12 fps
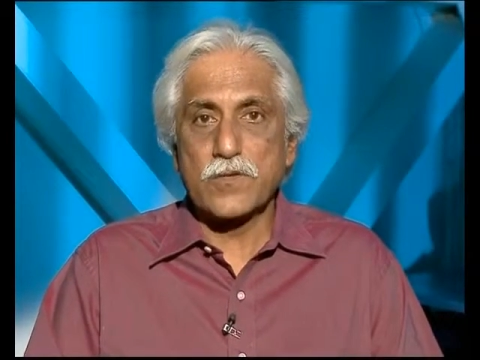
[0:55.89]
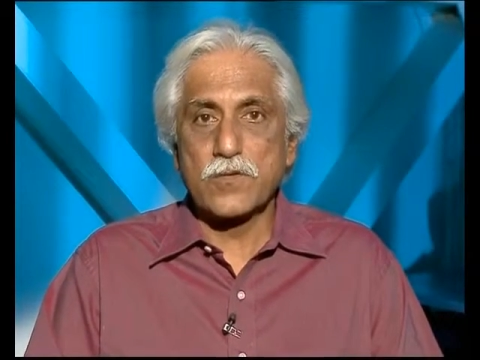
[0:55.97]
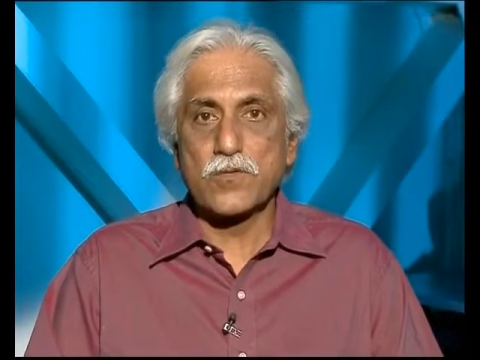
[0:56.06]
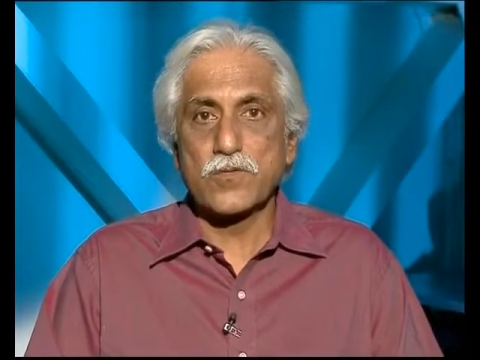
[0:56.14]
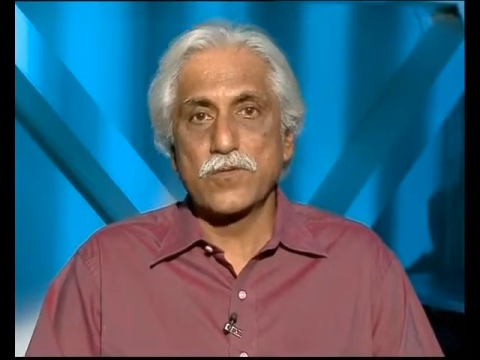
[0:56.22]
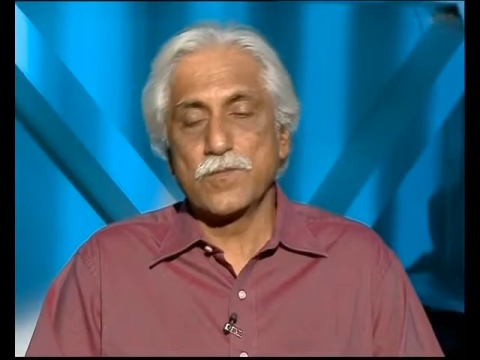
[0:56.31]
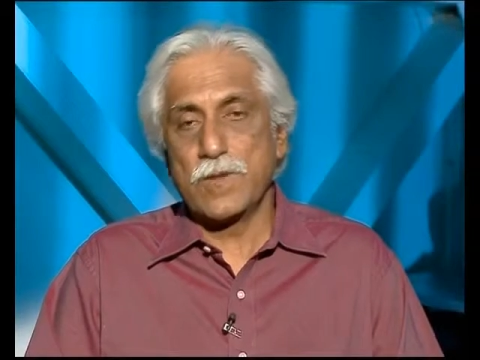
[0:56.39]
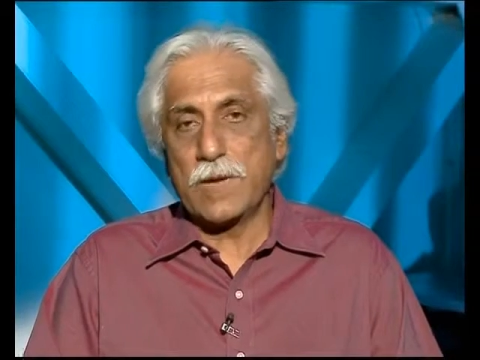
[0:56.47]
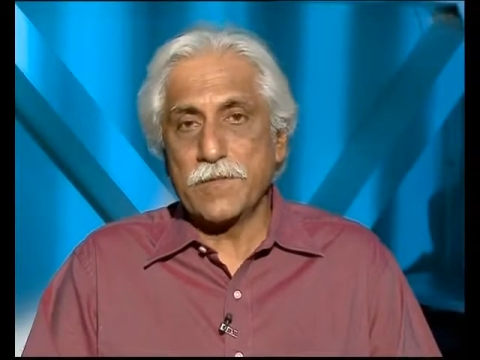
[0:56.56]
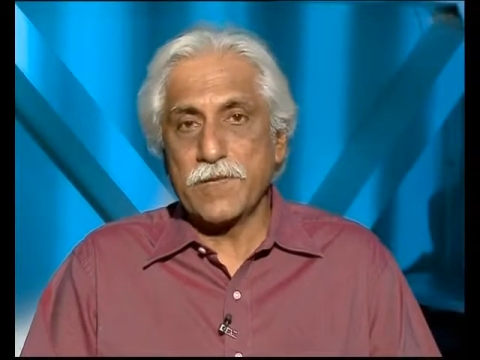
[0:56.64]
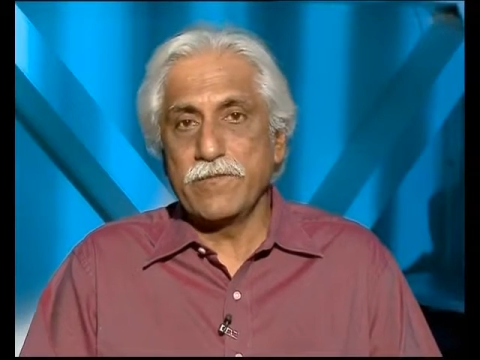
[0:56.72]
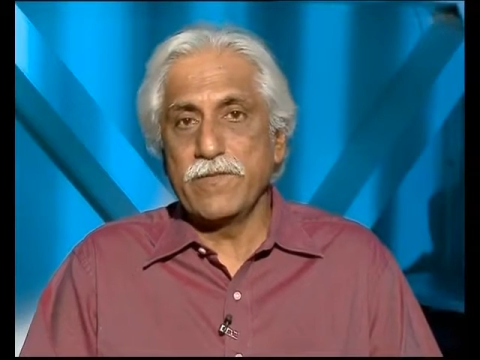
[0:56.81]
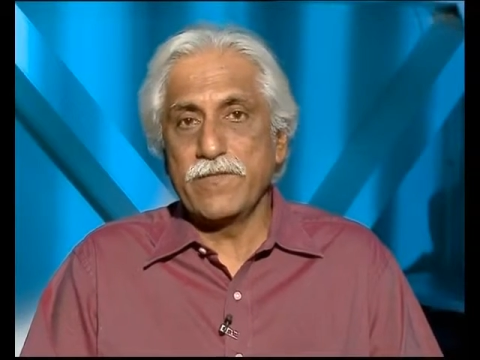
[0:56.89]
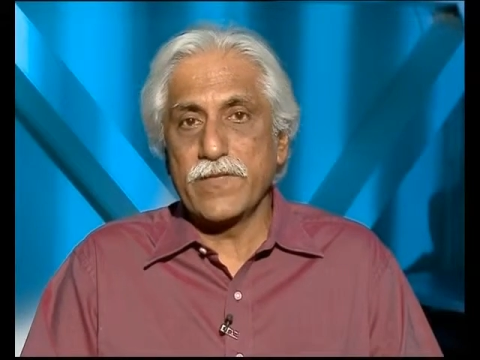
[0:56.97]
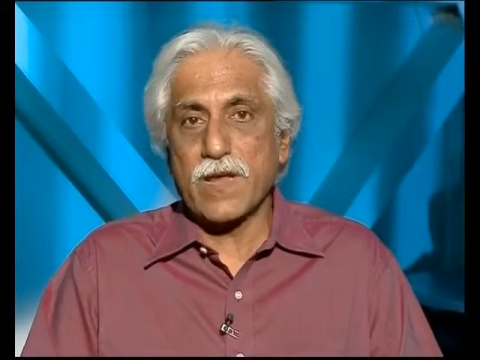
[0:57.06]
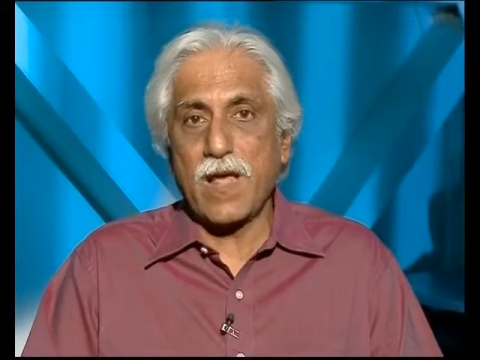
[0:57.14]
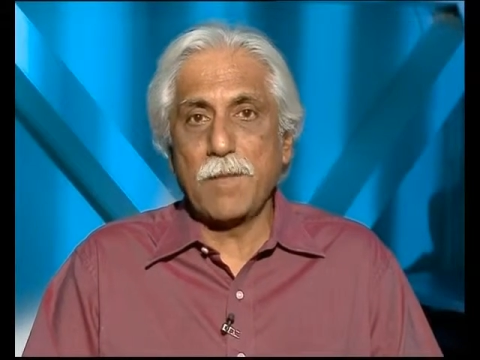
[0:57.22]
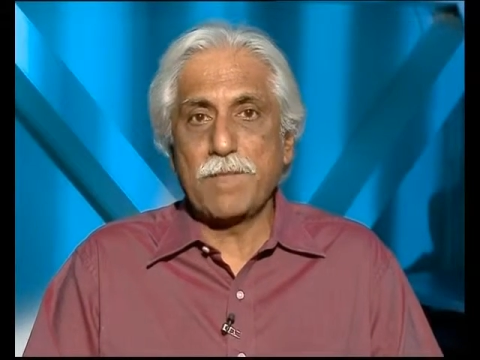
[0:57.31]
So, to, I mean, even if
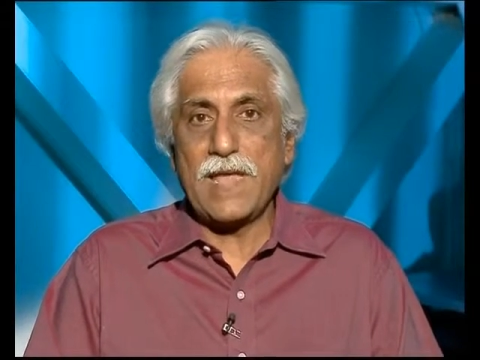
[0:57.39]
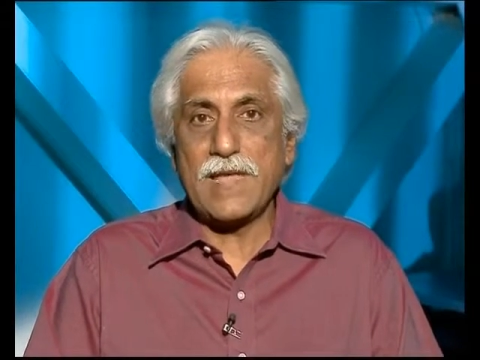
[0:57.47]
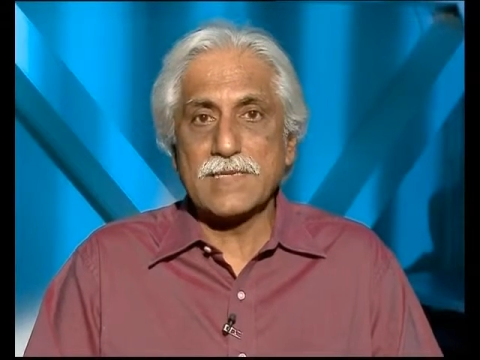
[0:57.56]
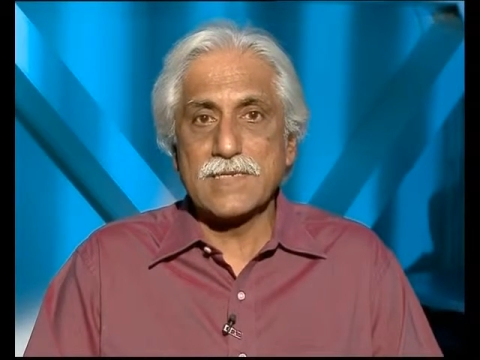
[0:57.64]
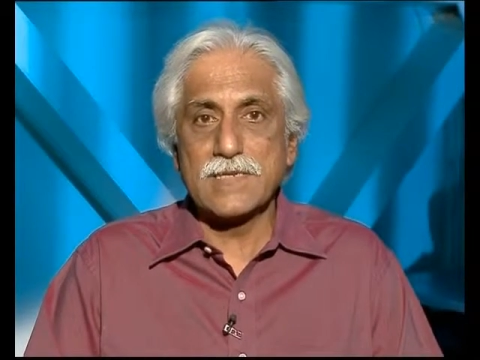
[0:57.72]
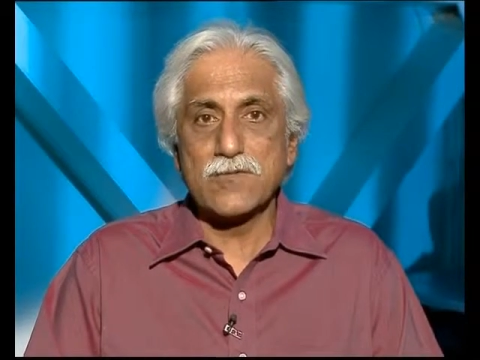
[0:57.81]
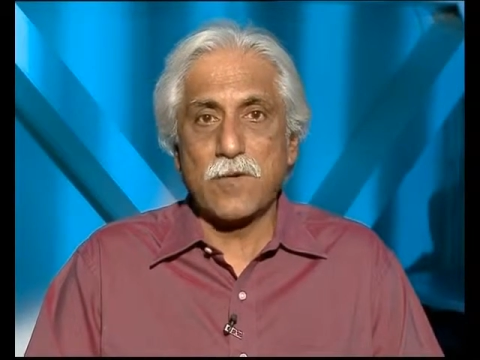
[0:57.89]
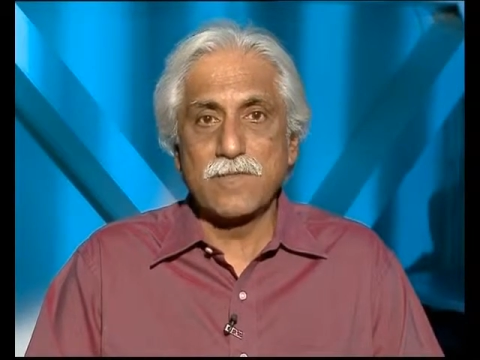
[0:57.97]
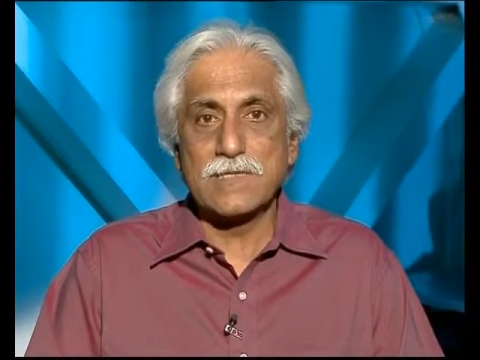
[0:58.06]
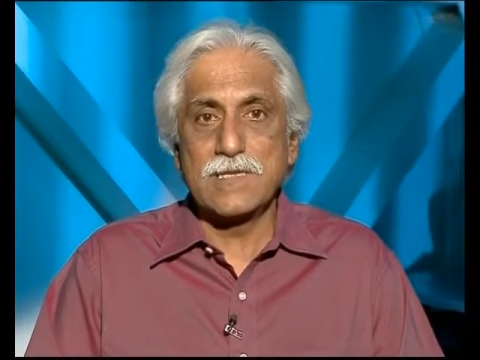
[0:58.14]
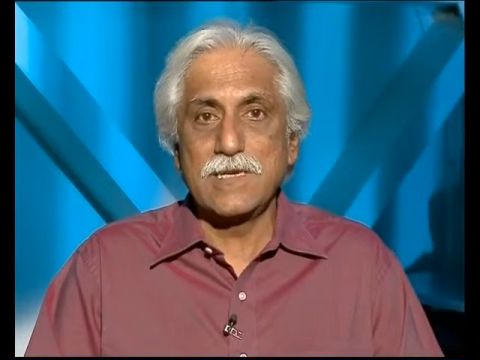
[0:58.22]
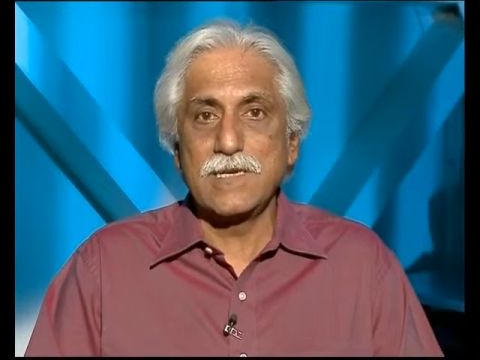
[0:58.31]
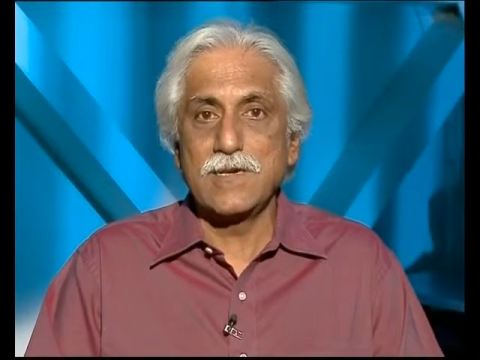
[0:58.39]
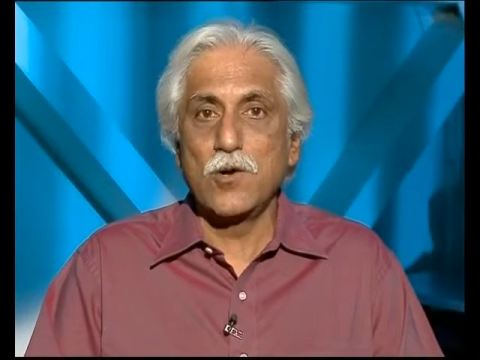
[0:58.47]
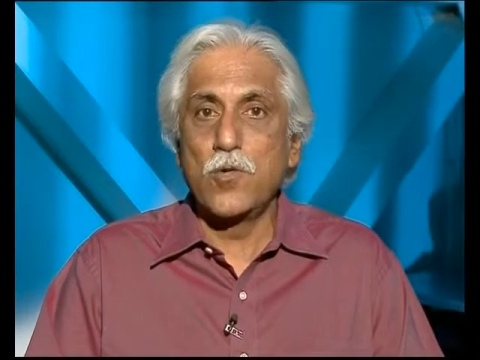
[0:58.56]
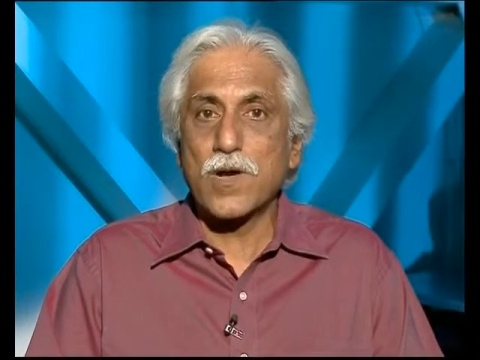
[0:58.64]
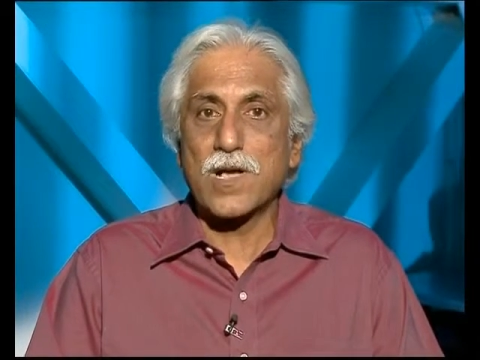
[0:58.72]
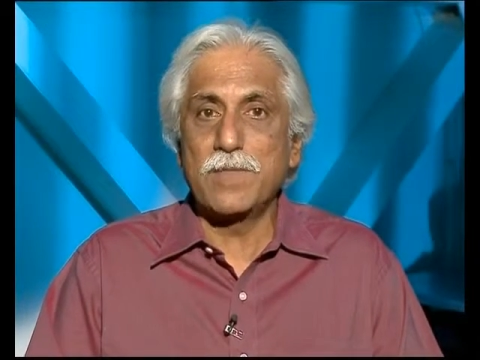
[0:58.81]
there are plans, he's obviously
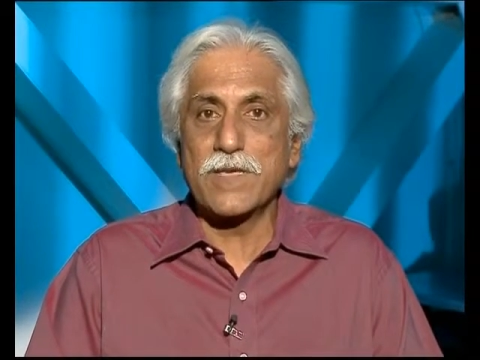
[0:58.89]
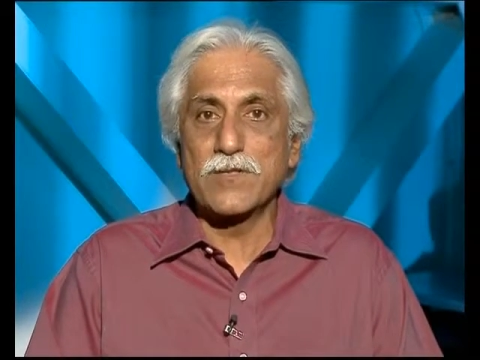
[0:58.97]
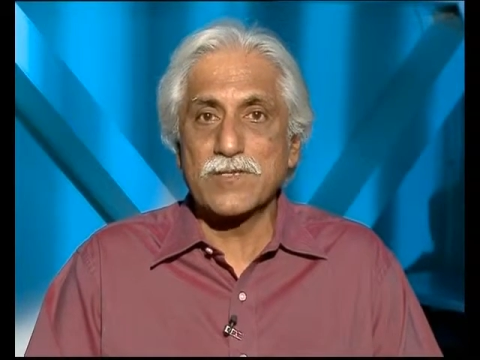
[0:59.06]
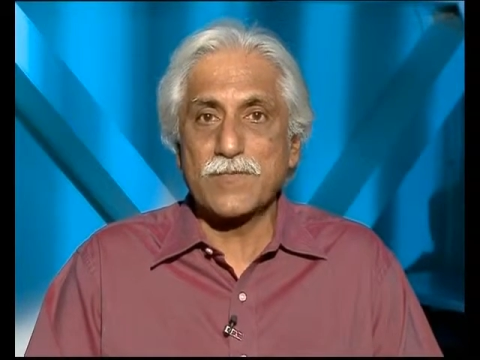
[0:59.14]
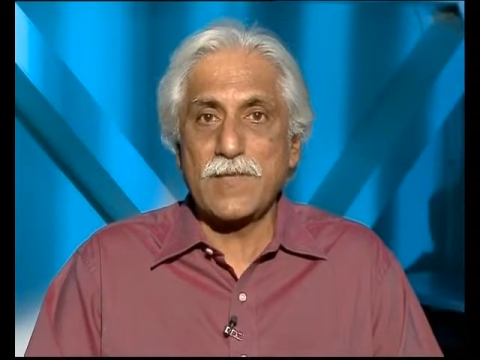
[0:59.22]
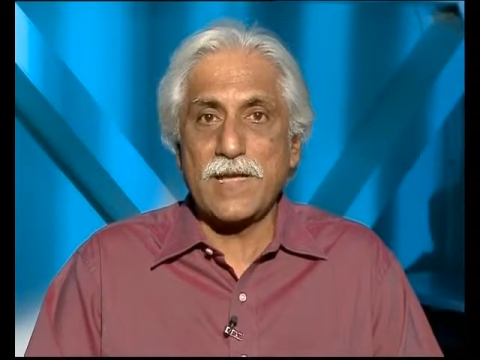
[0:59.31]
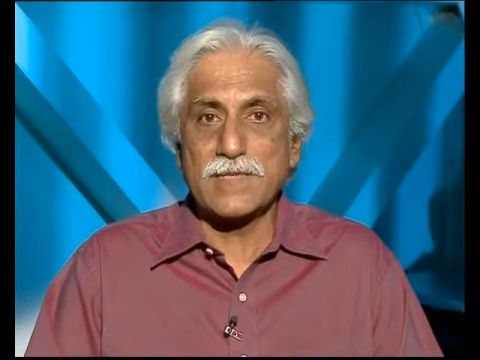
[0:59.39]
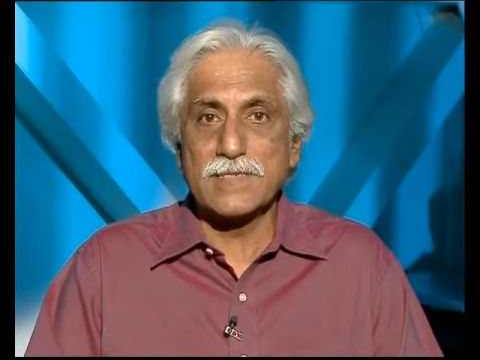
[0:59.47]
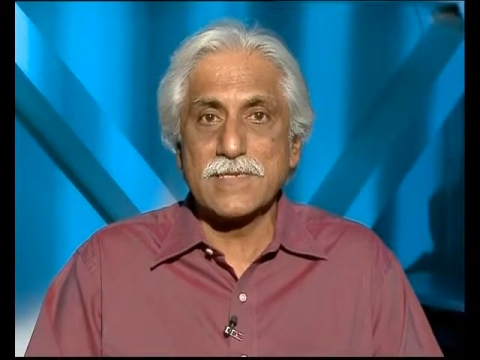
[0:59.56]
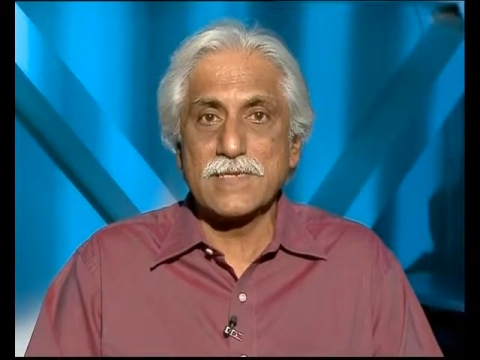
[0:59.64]
overcoming those plans.